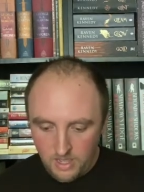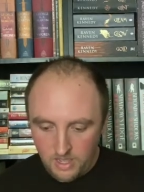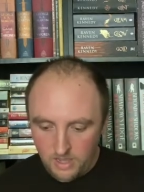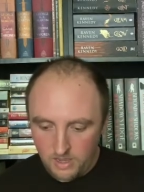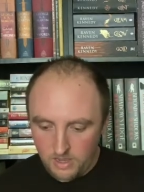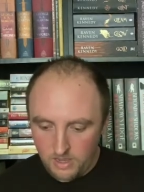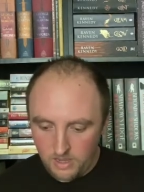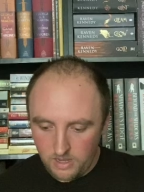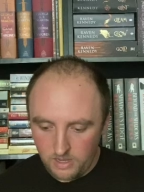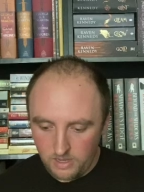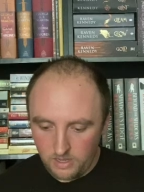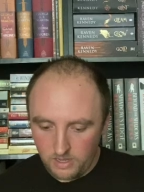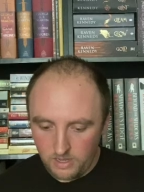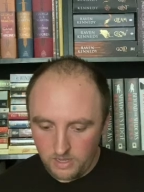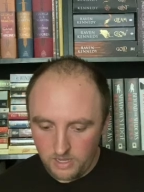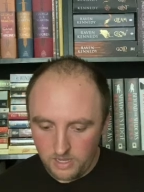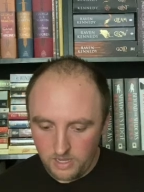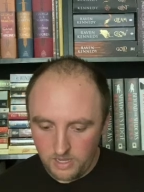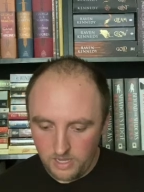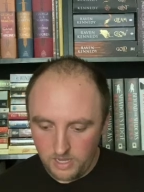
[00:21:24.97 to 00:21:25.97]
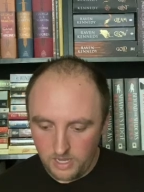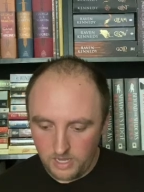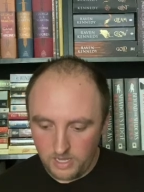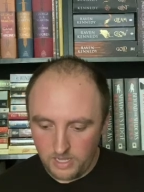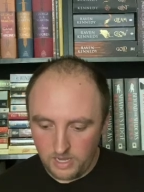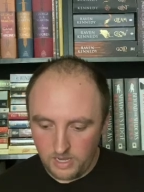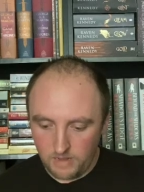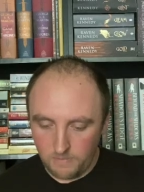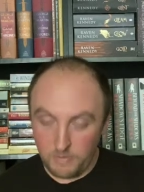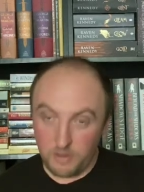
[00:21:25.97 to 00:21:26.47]
Uh, and
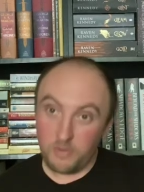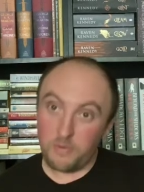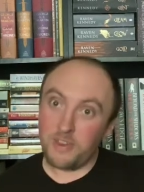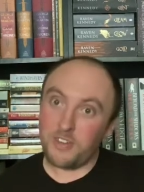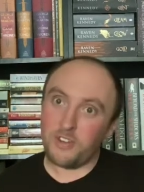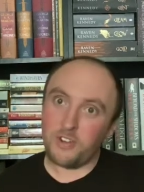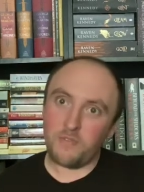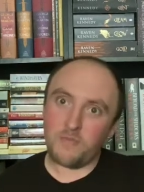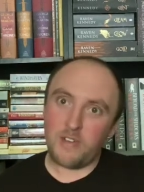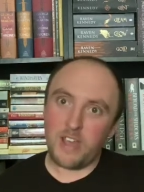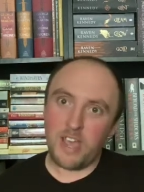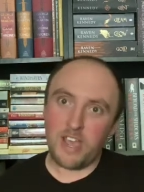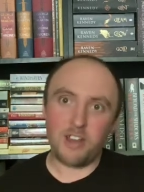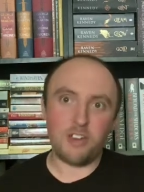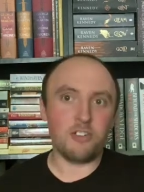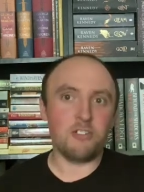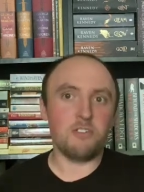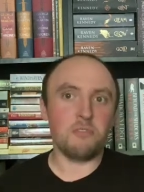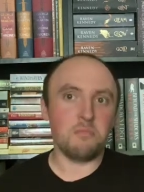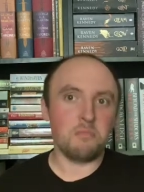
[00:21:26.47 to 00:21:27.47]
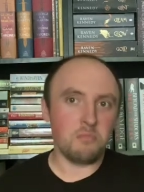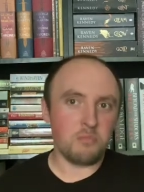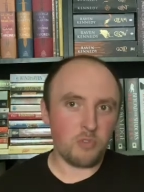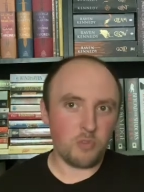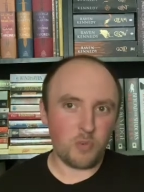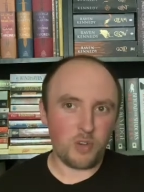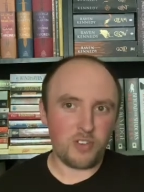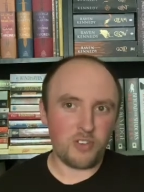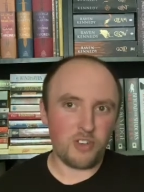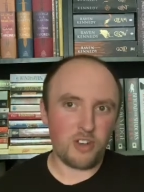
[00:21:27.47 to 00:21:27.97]
then Between Two Fires,
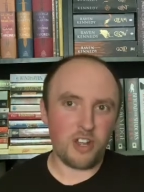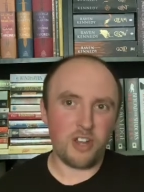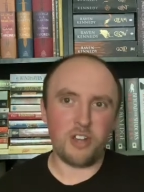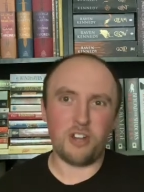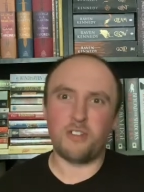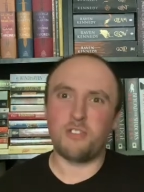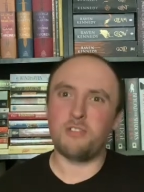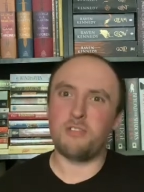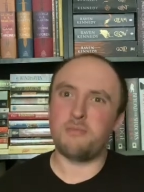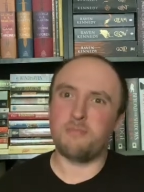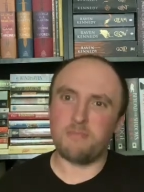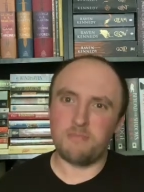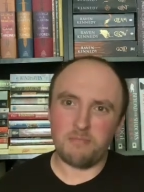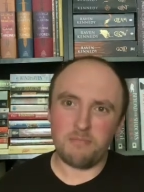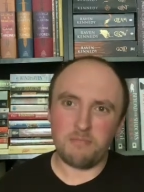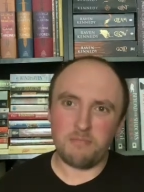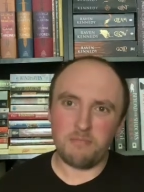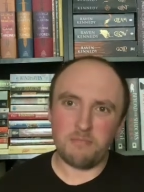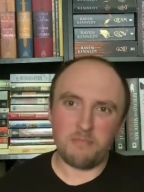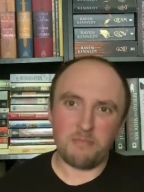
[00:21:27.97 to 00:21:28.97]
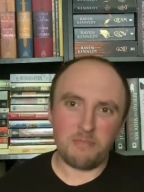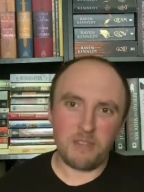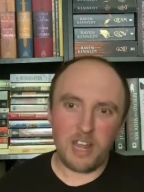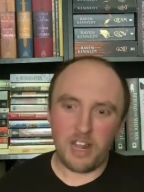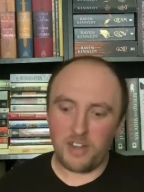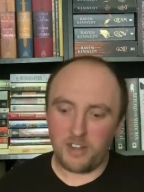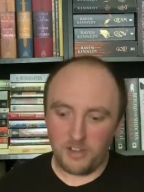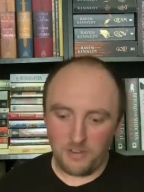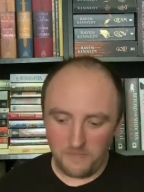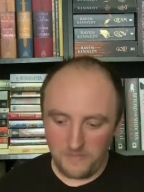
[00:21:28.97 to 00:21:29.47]
three stars. Not
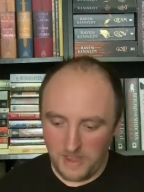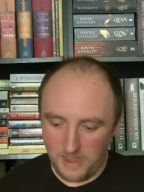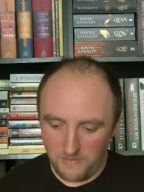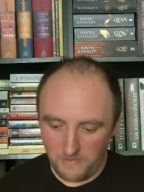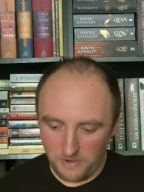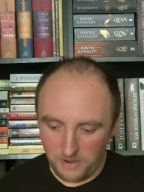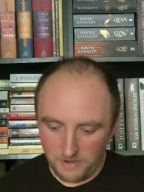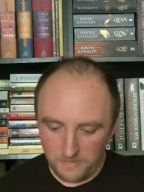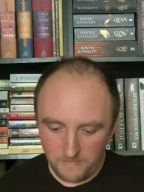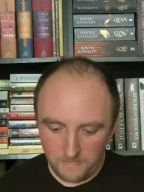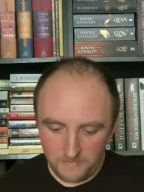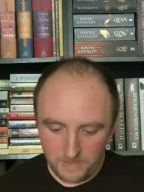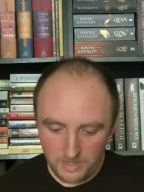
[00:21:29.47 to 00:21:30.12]
a new favorite.